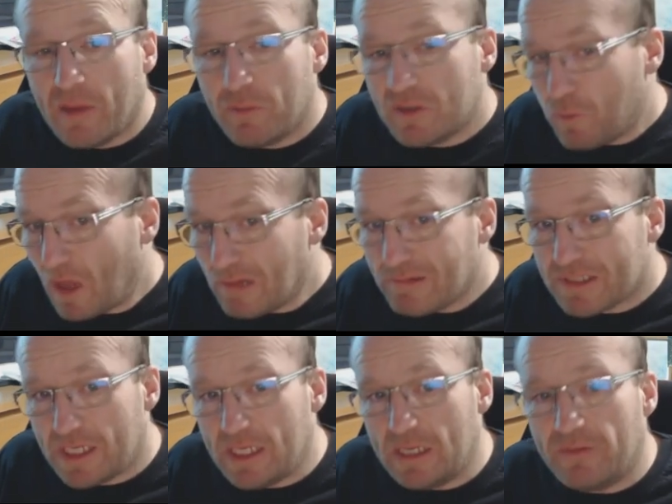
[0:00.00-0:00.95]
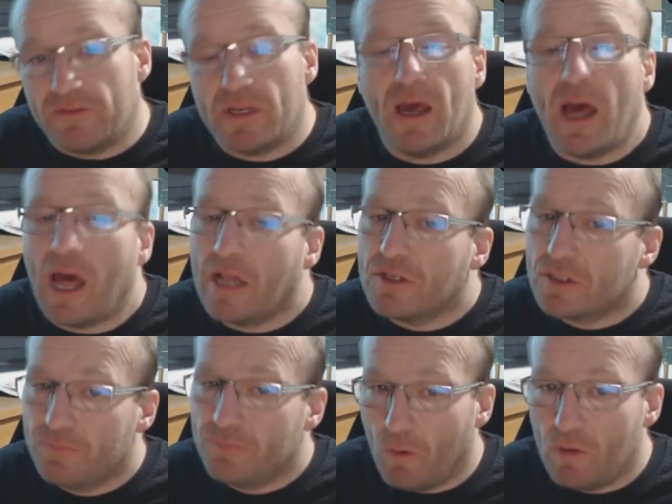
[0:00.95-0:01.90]
It was well received
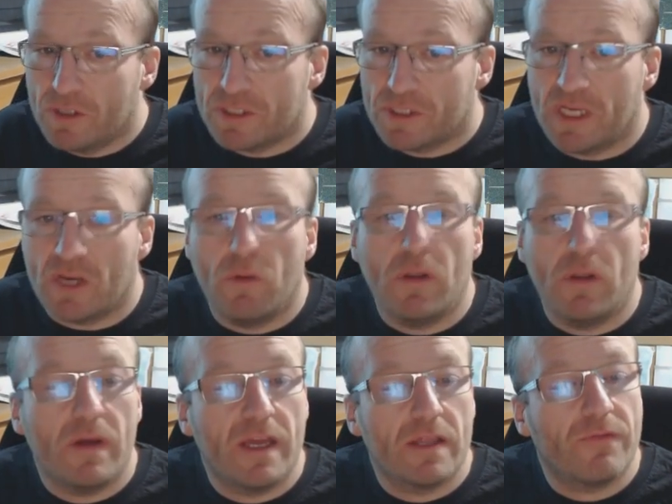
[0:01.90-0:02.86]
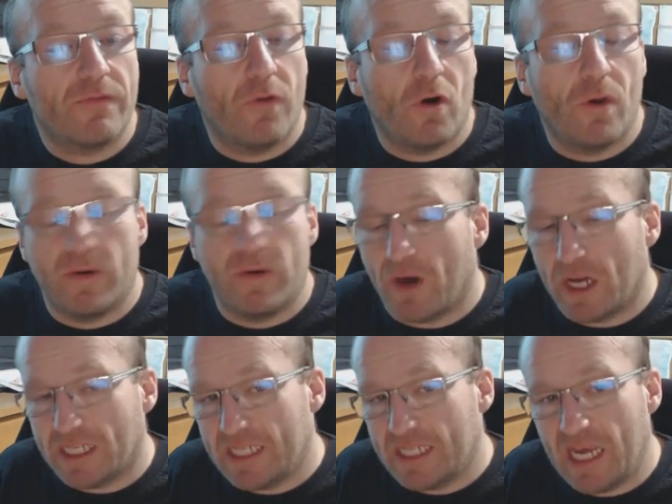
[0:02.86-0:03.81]
and spawned a sequel in the form of
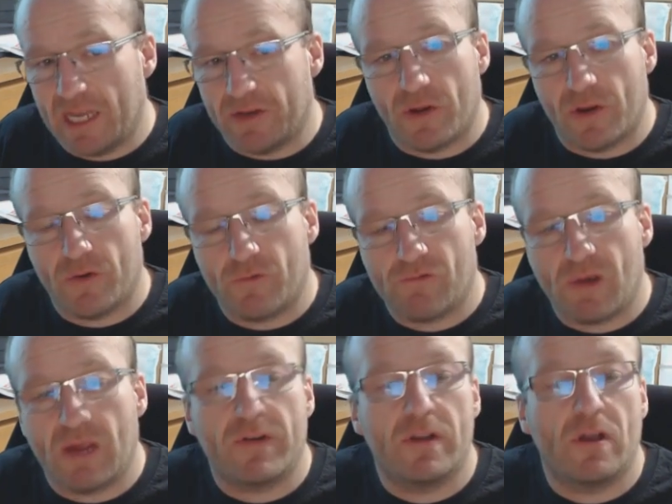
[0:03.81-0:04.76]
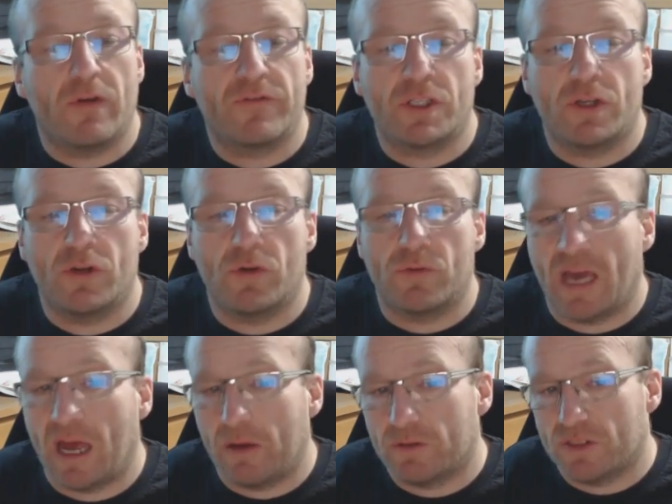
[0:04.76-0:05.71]
I-10, Ravenloft 2,
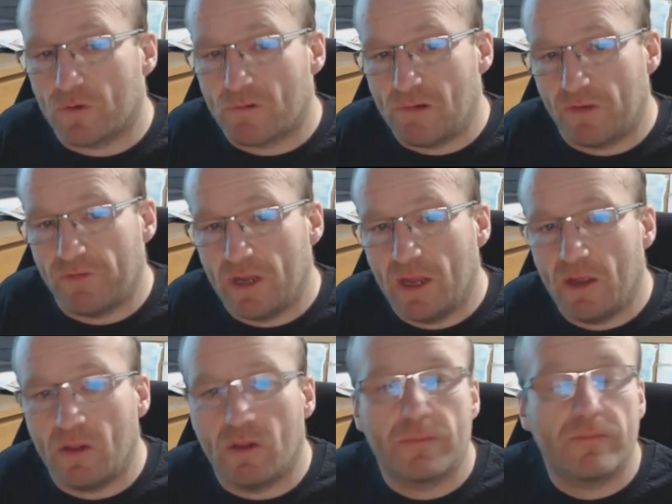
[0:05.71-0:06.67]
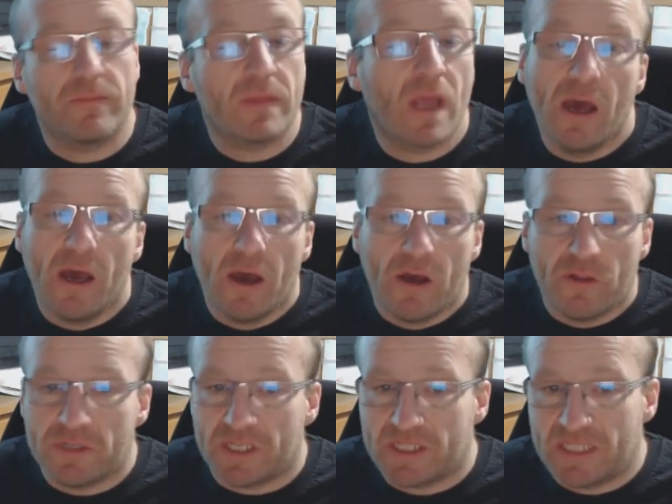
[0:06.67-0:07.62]
The House on Gryphon Hill,
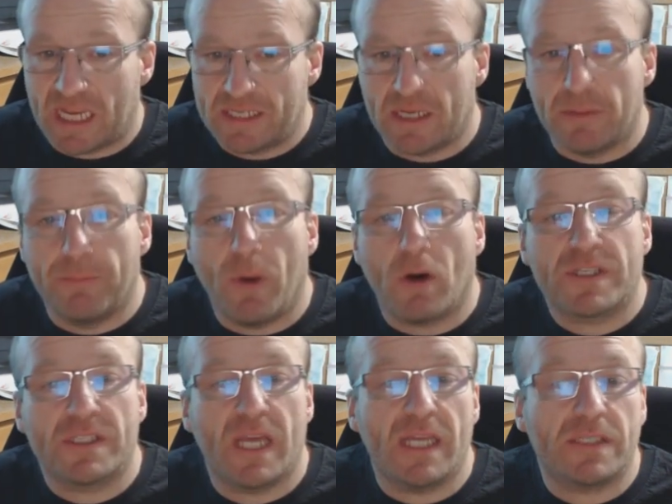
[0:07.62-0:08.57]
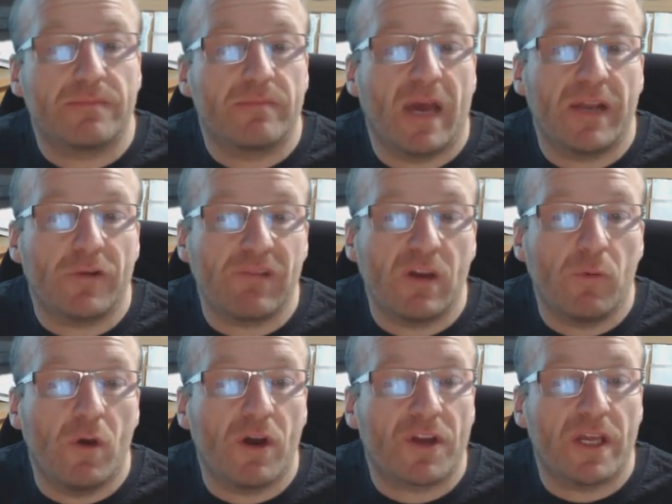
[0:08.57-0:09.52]
there was a setting box set and a
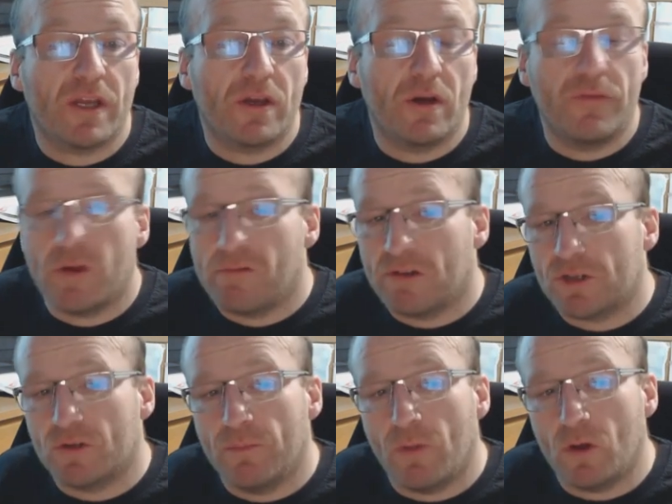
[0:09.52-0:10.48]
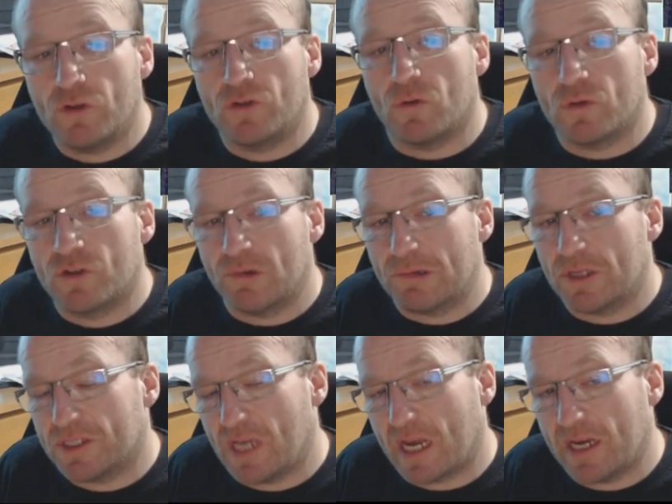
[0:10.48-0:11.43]
reworking of the original module
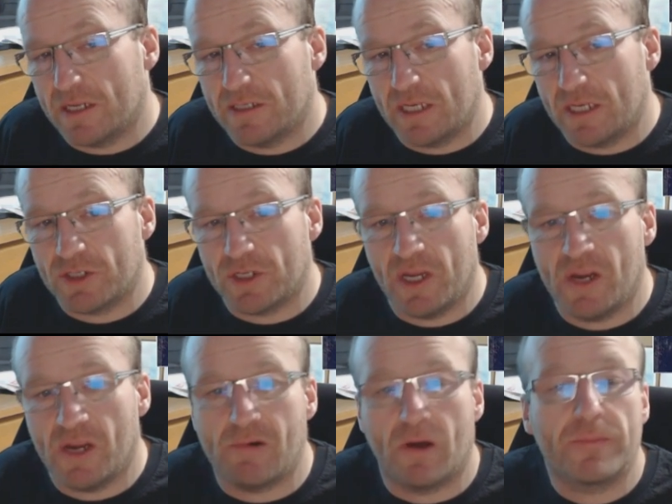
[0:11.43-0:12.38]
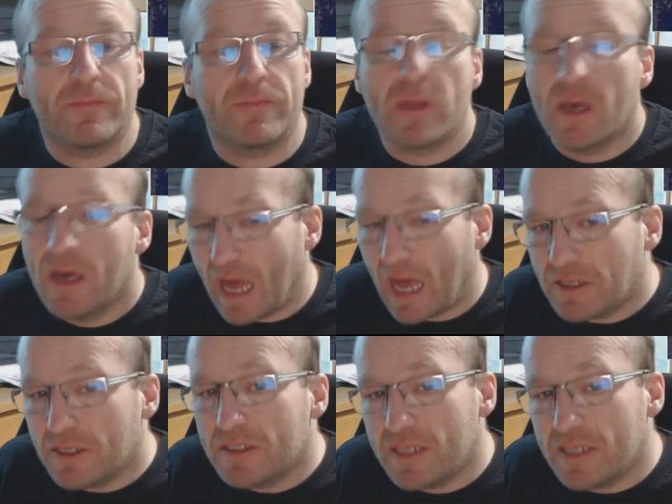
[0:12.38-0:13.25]
during the second edition era, and